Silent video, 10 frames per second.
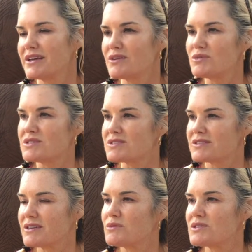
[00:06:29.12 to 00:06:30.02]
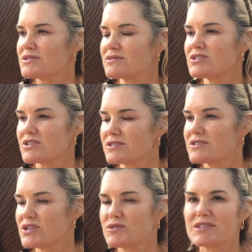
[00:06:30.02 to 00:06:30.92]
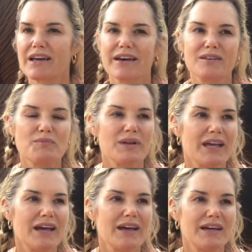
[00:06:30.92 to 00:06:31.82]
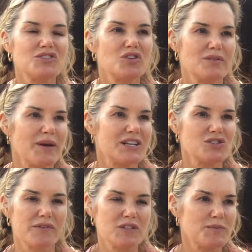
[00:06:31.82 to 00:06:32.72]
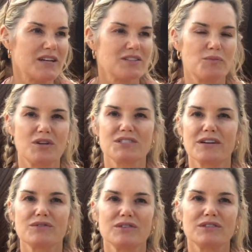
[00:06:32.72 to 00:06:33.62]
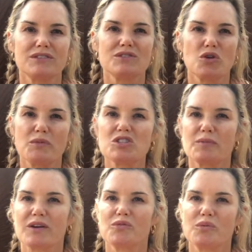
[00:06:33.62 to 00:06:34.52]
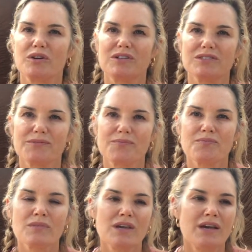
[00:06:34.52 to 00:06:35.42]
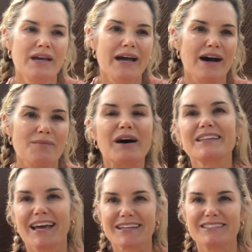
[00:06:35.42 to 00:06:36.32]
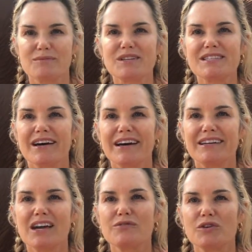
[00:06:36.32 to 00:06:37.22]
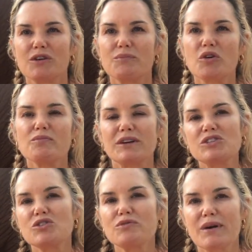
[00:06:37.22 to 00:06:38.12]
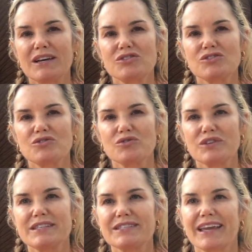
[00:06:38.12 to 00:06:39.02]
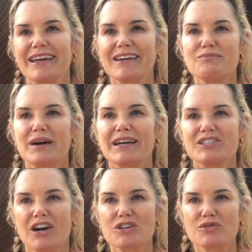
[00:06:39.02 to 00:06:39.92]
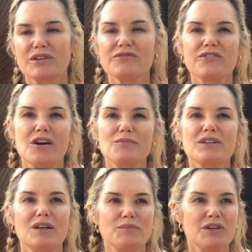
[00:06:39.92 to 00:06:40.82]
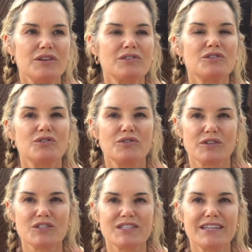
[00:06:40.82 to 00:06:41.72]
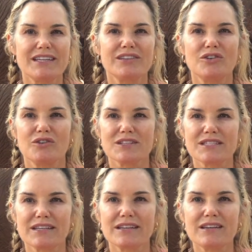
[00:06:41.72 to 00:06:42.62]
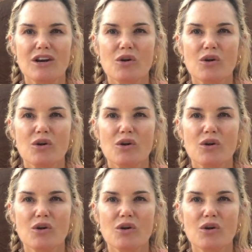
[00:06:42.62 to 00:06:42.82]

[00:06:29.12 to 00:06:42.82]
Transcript: It was just so sad. But as you can imagine, over these past couple of years, I've learned so much about the world. On the academic side, I've earned both my 2 master's degrees and my doctorate from Columbia University in New York City,